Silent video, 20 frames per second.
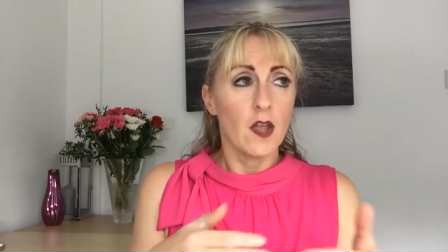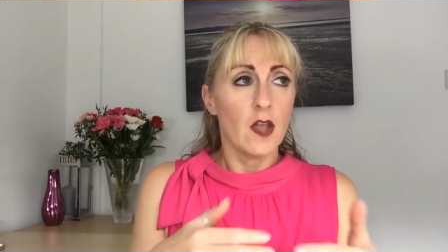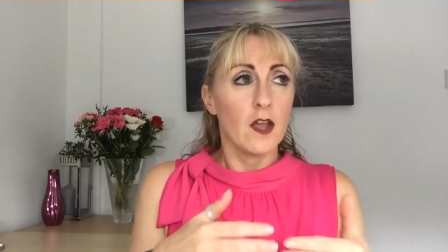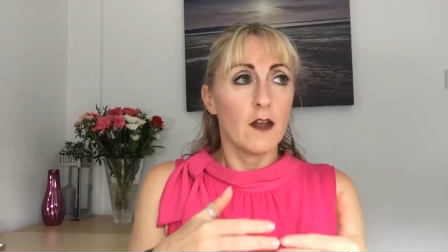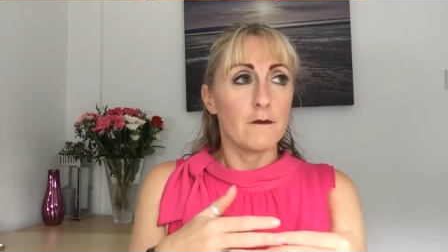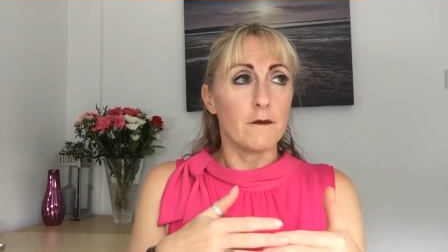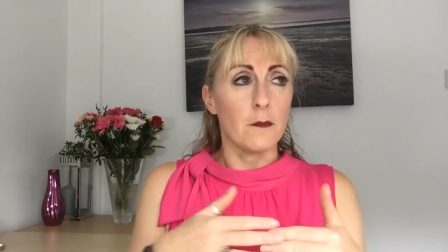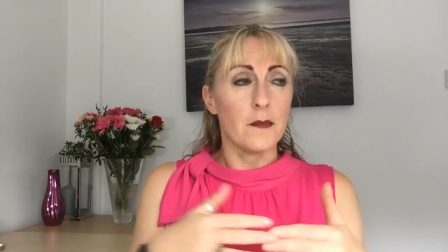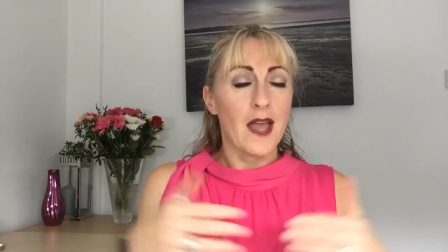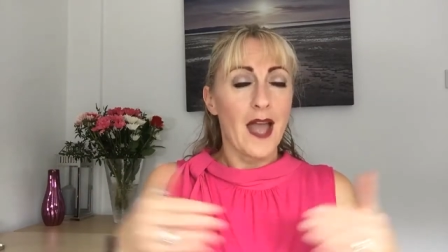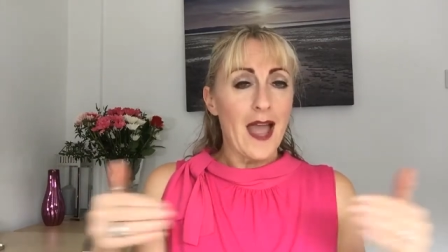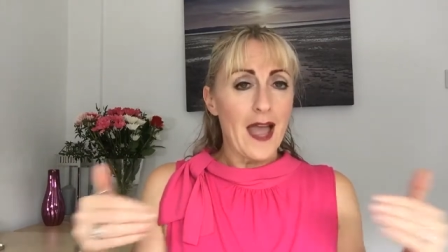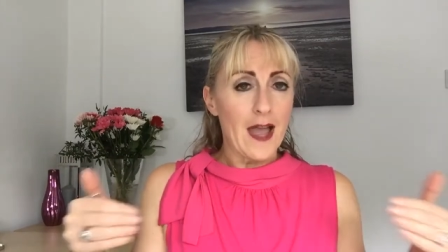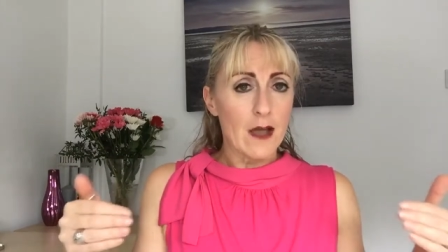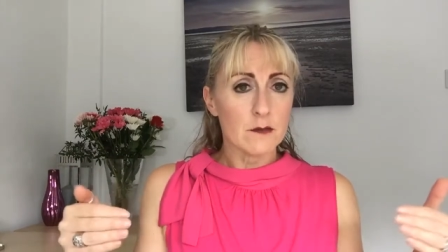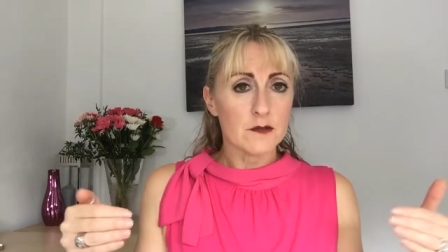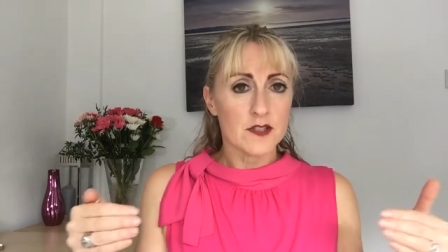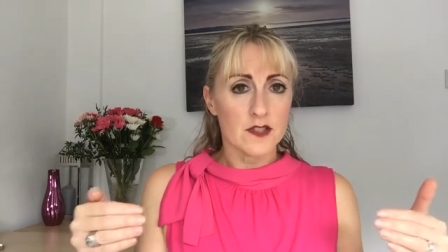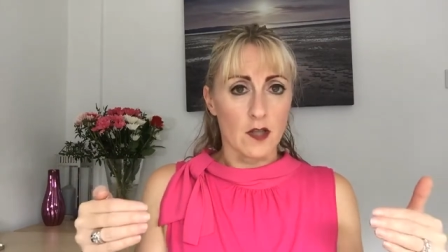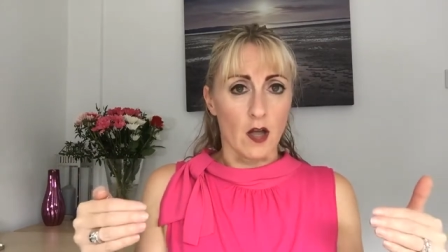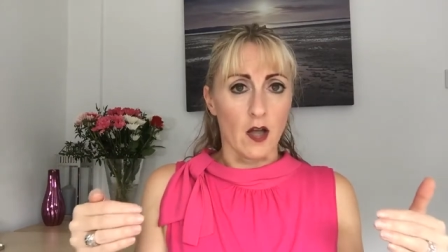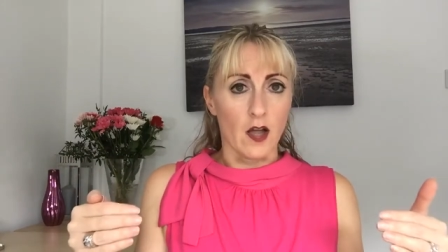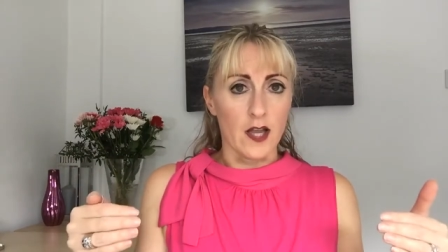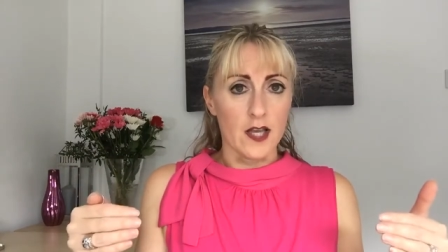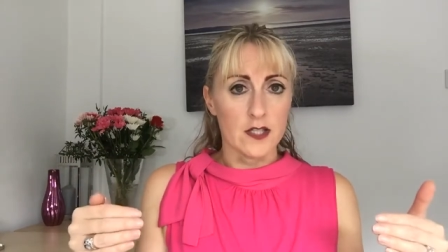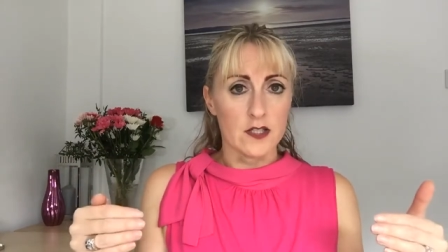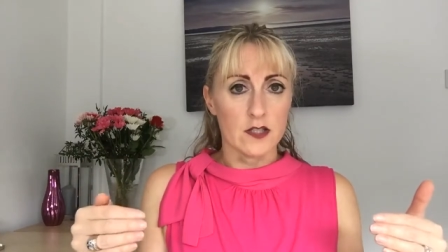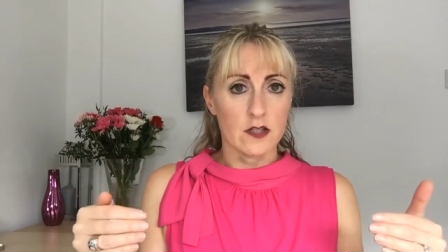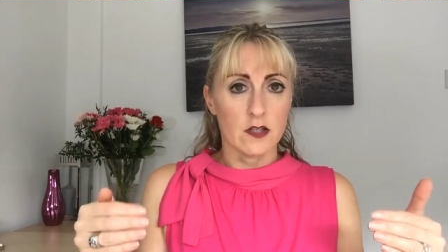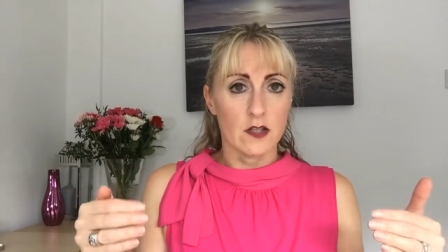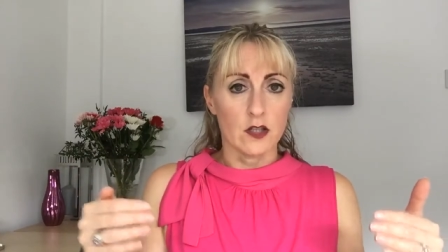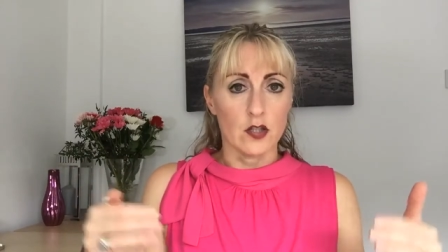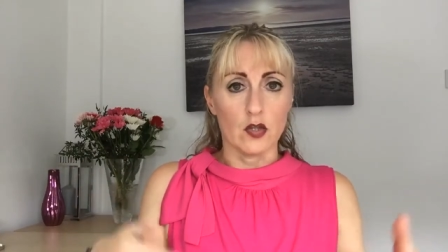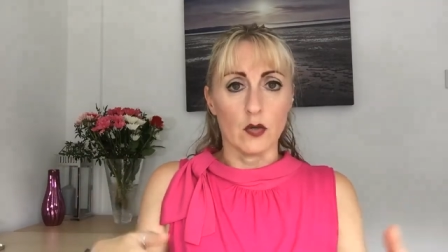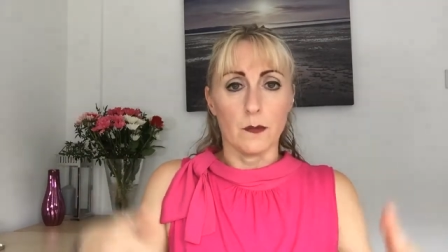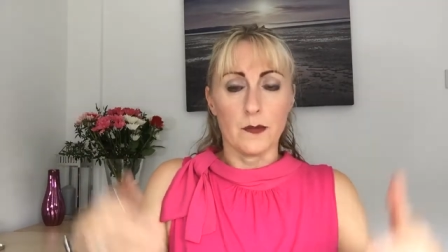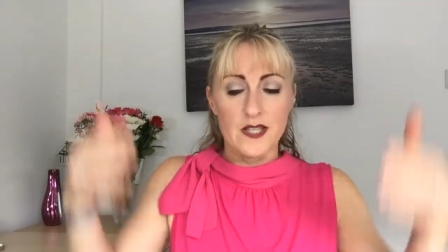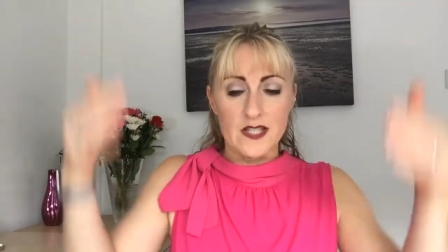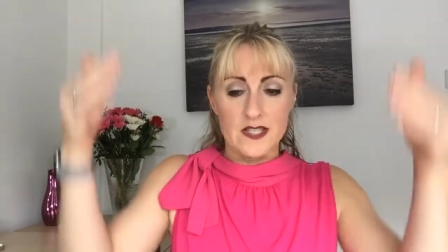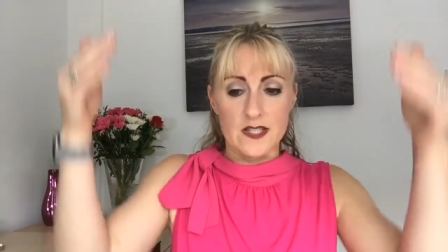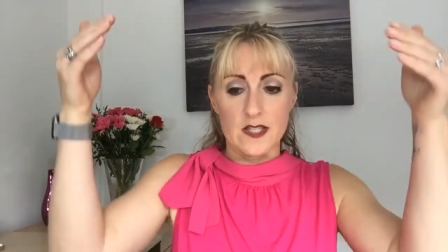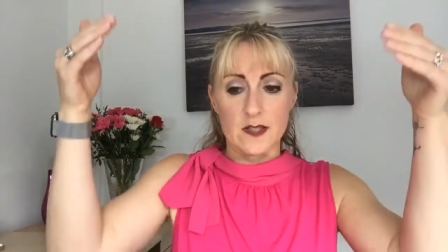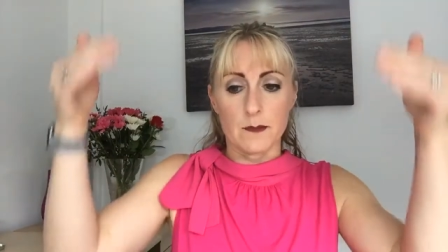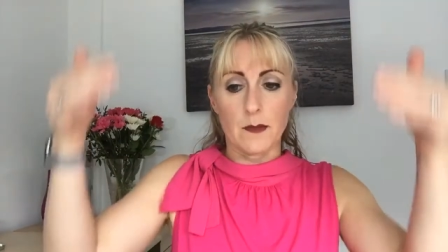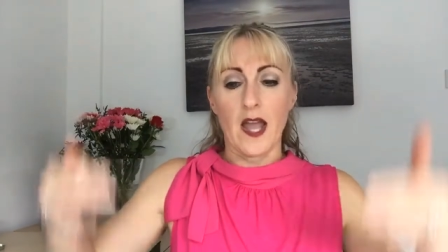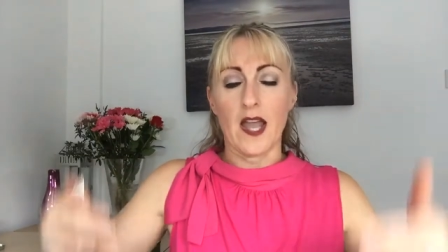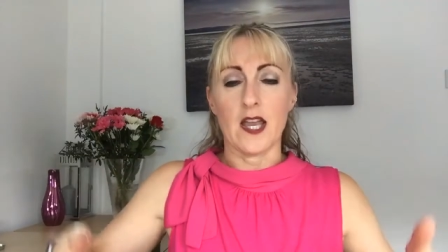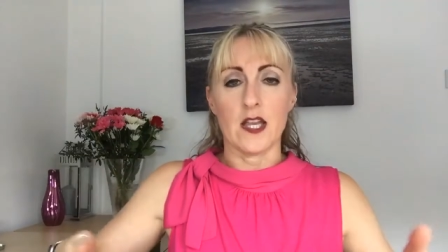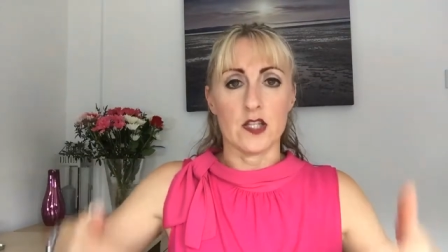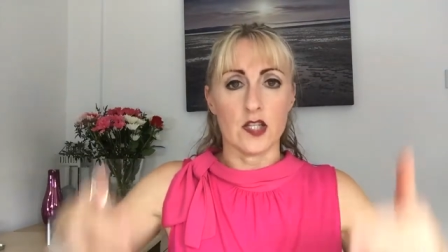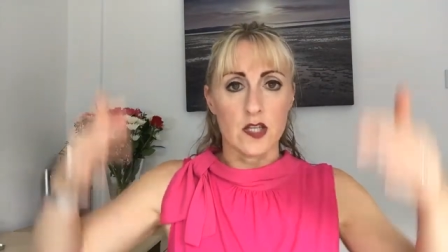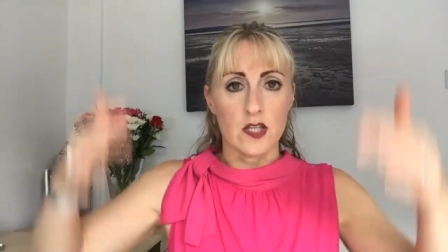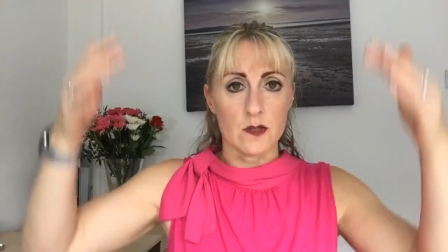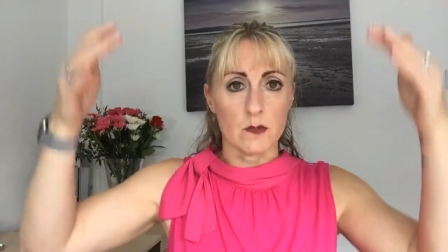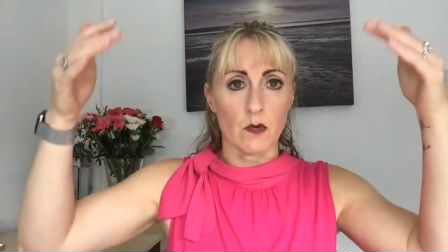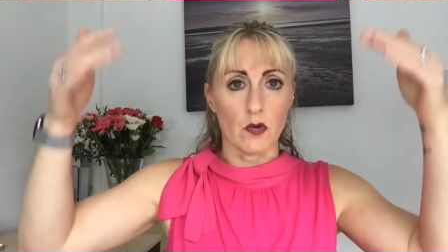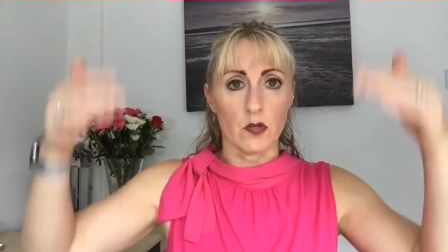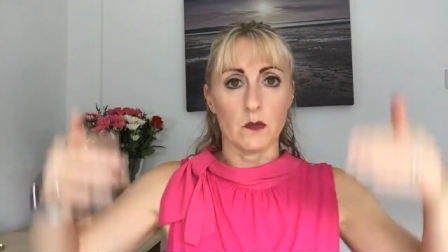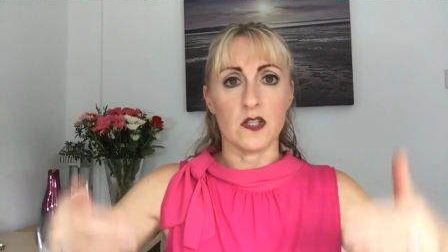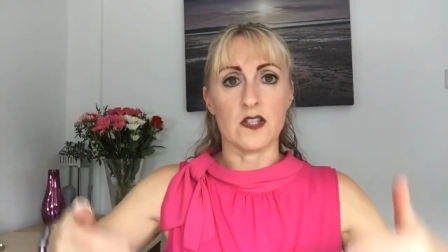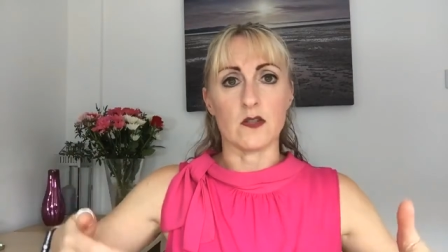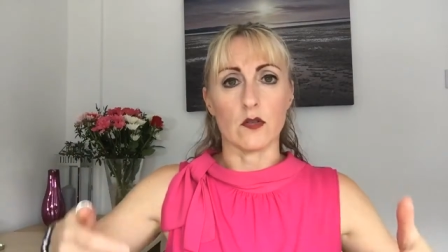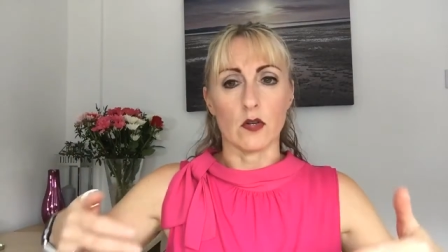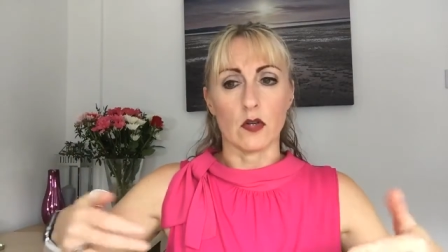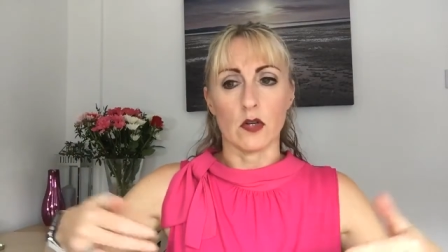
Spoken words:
From the outside, your business page is what we saw.